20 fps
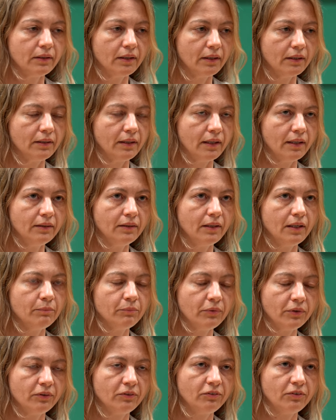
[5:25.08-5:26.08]
again,
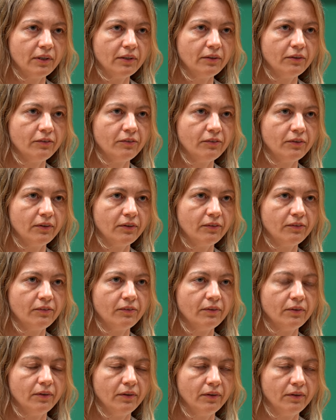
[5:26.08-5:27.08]

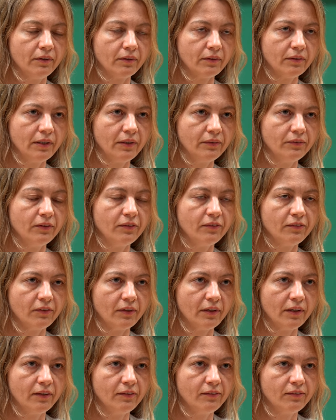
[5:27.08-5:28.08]
embryogenesis or
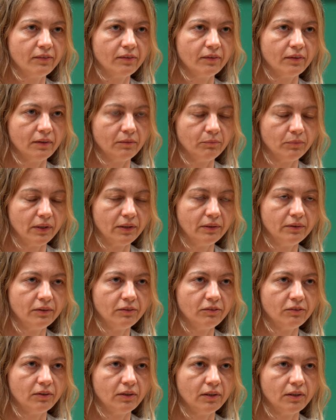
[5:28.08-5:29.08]
condensates in
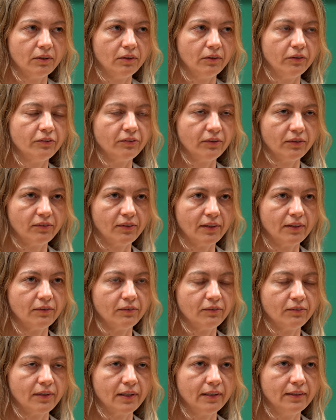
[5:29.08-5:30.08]
biology or
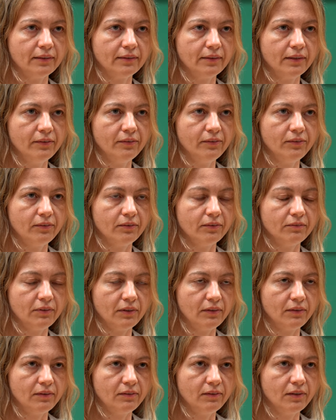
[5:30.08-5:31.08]
cytoskeletons. So we
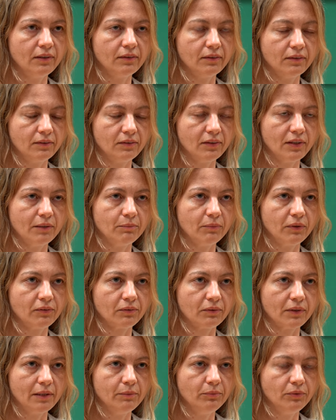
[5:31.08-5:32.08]
think the time is
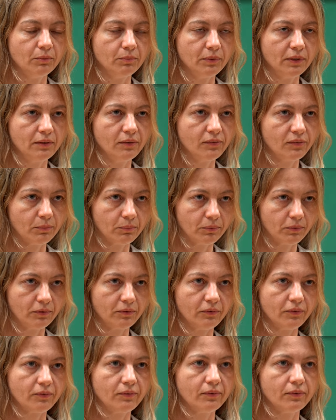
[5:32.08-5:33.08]
ripe to bring these
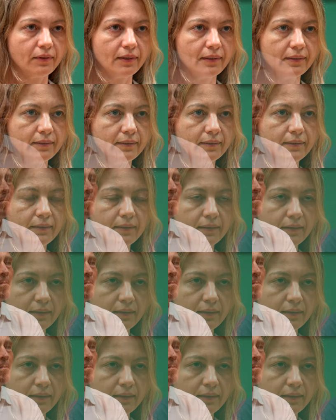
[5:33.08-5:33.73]
approaches together.